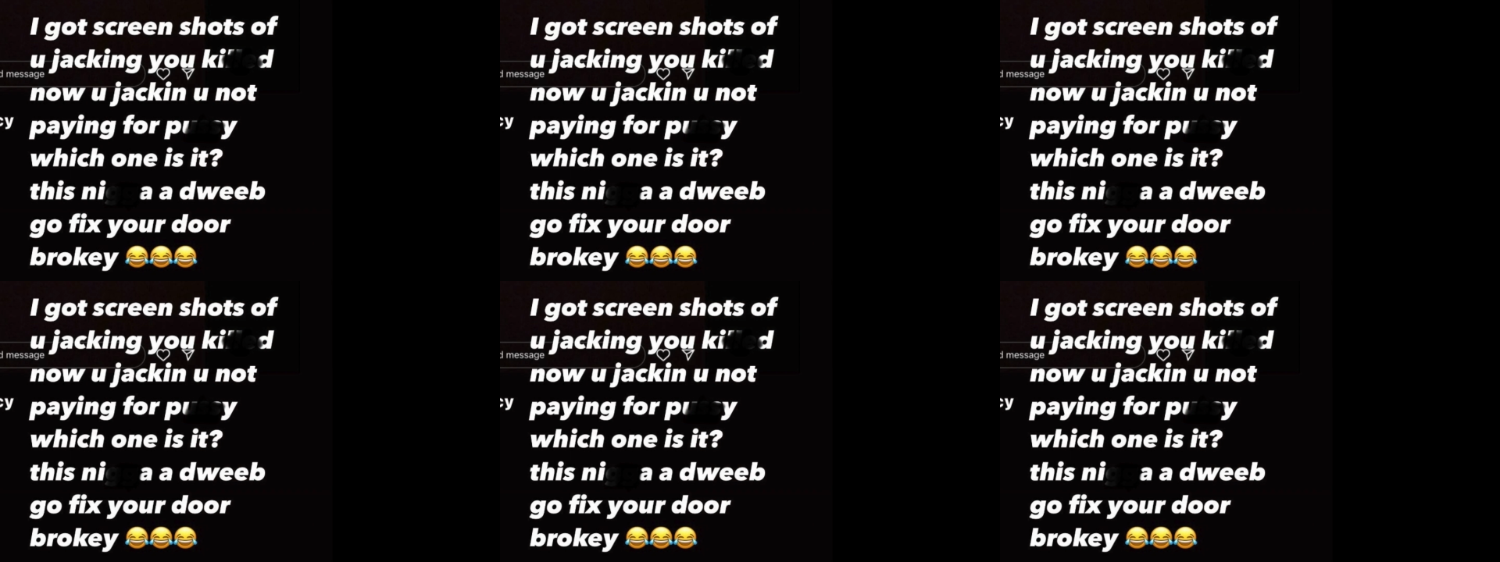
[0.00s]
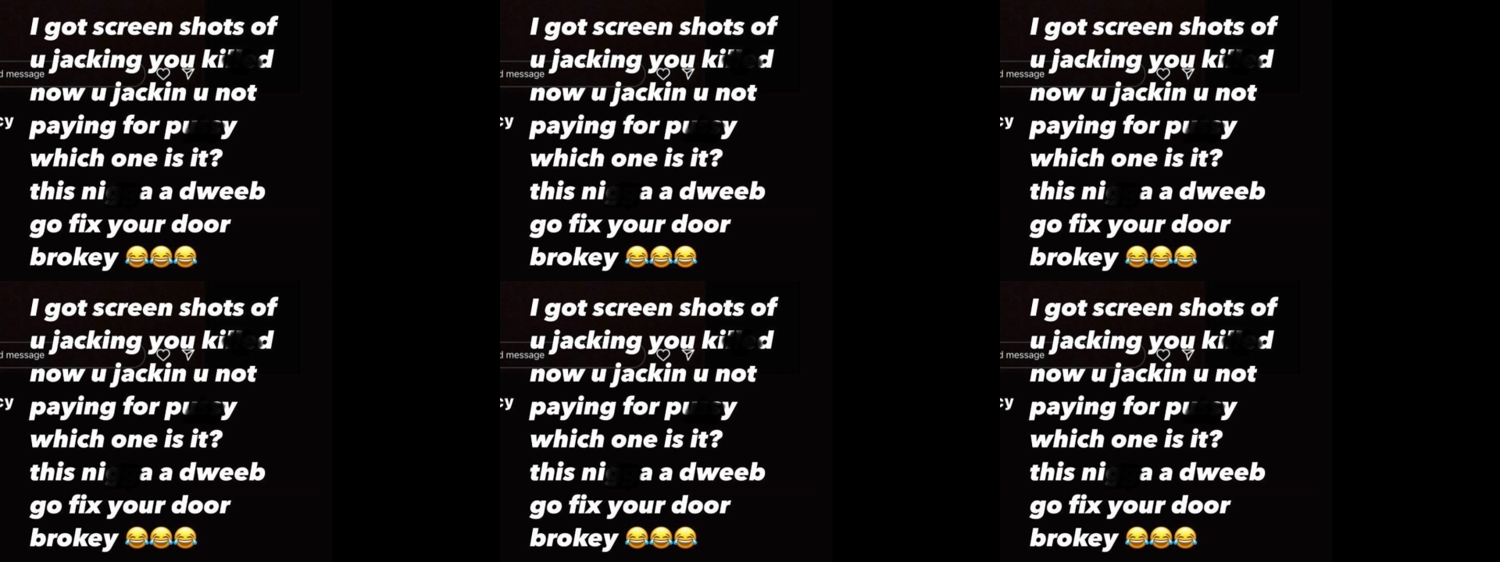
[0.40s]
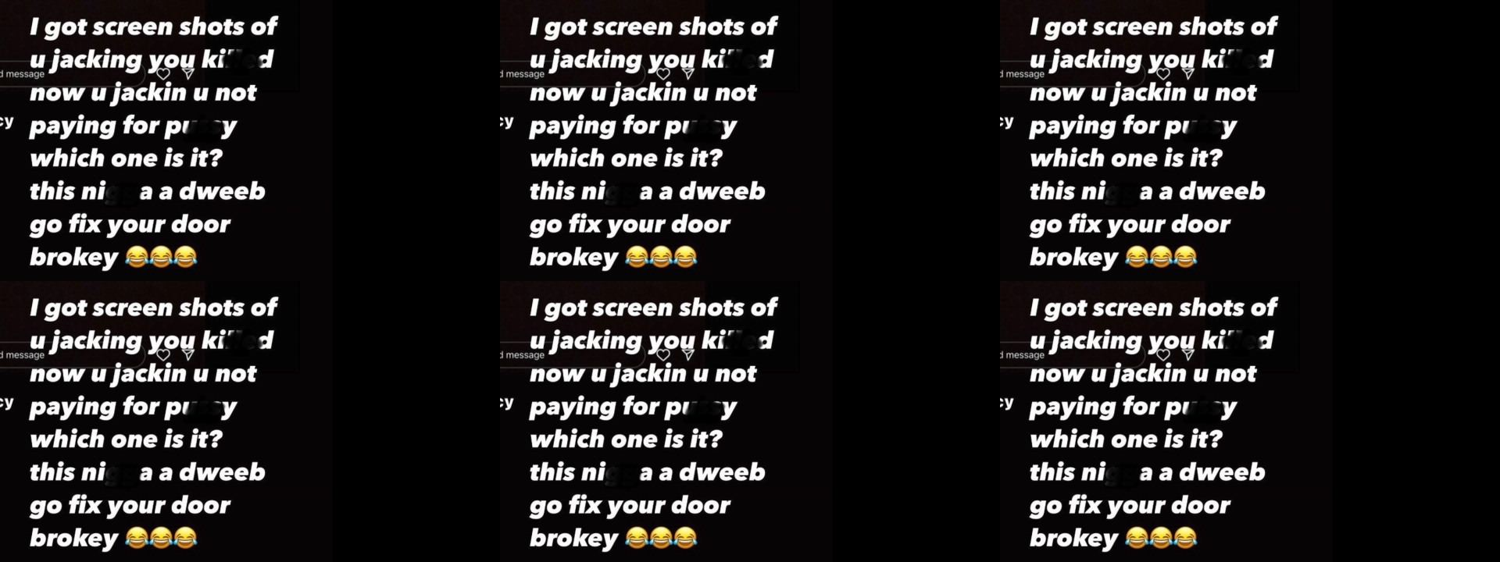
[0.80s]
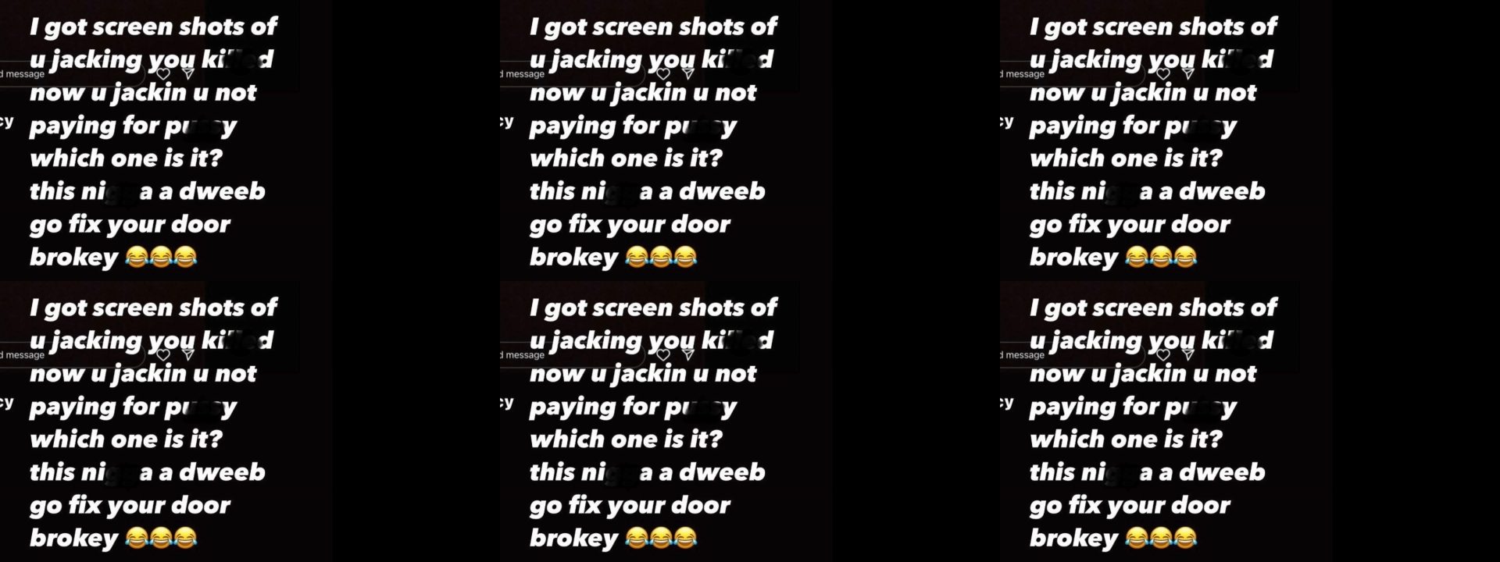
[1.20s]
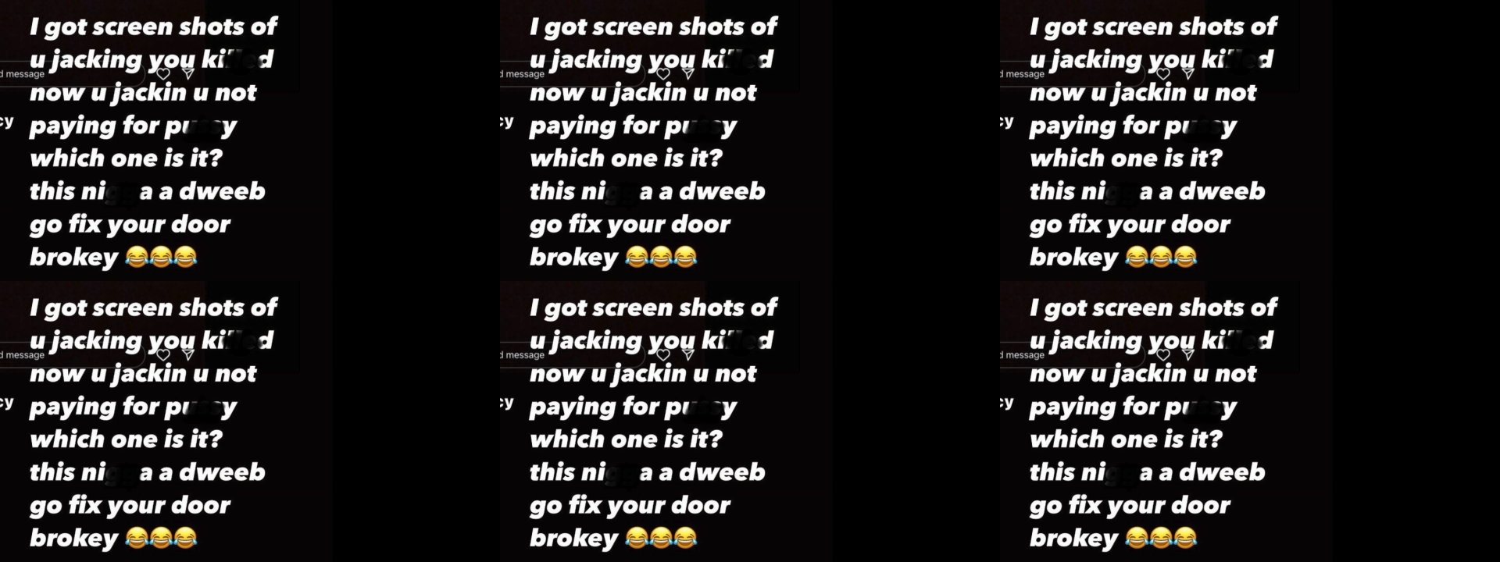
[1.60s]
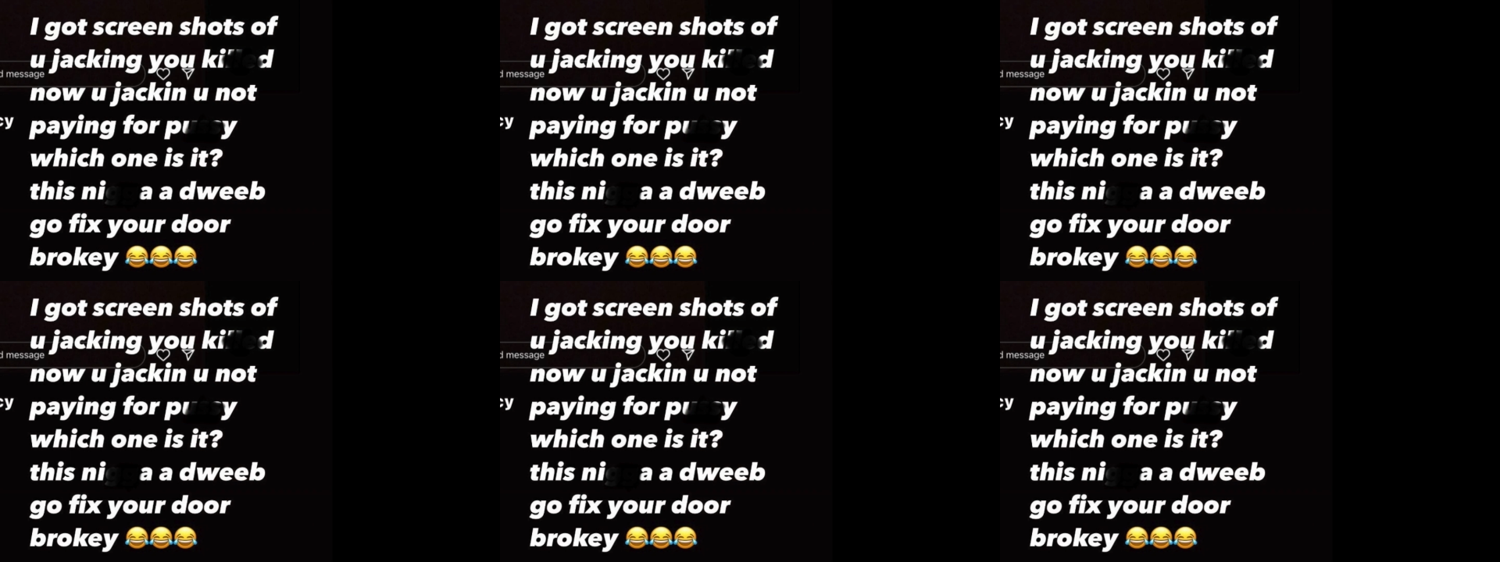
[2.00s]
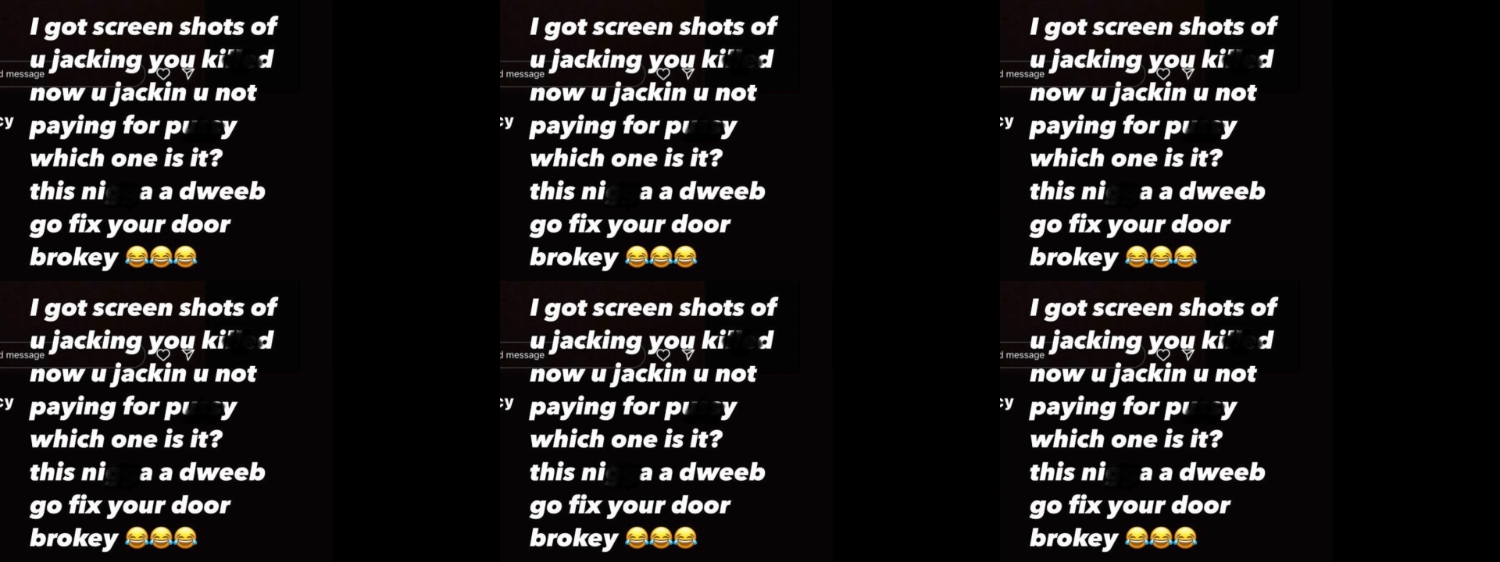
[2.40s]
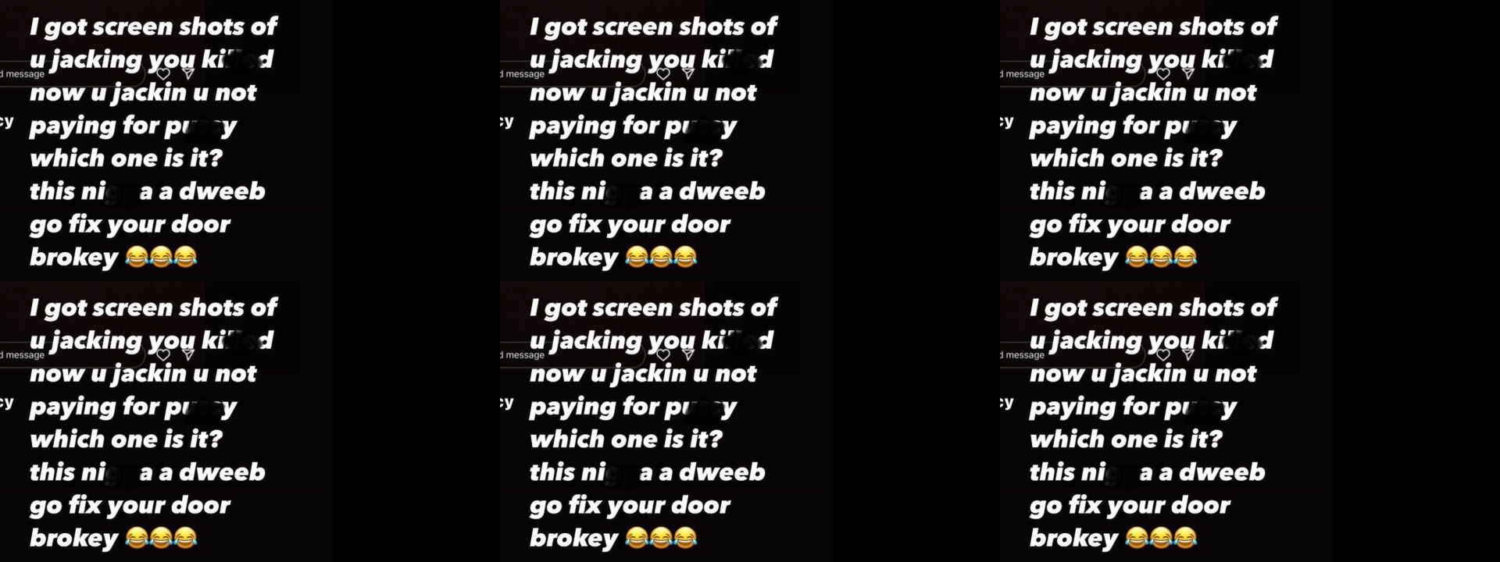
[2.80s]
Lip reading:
Nobody's mouth can be seen.